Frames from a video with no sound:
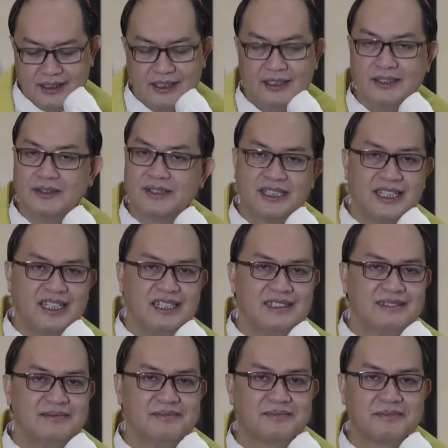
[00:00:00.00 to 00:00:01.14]
You see,
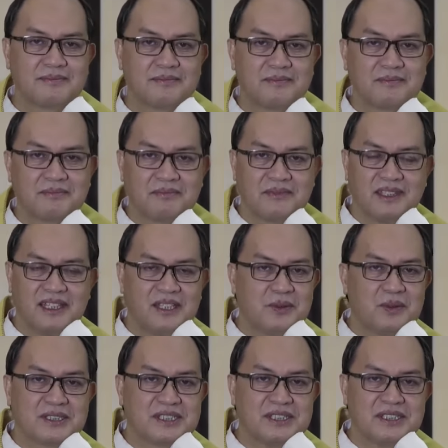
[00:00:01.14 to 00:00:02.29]
It
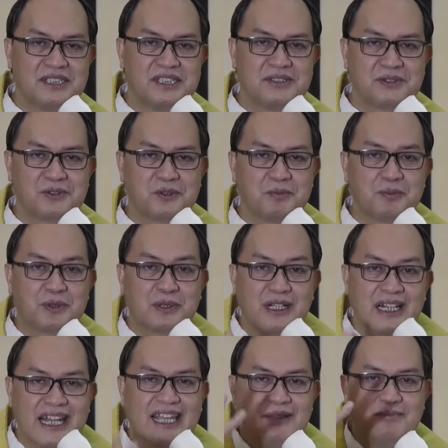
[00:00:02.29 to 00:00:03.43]
wasn't Jesus who
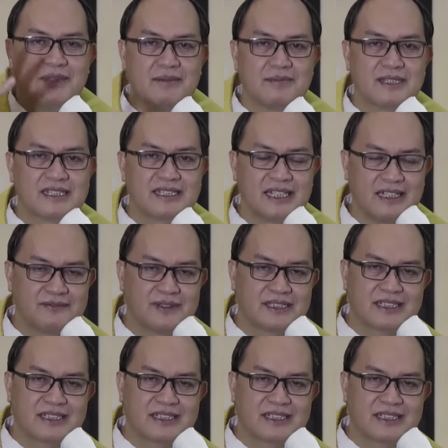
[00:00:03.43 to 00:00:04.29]
proclaimed himself as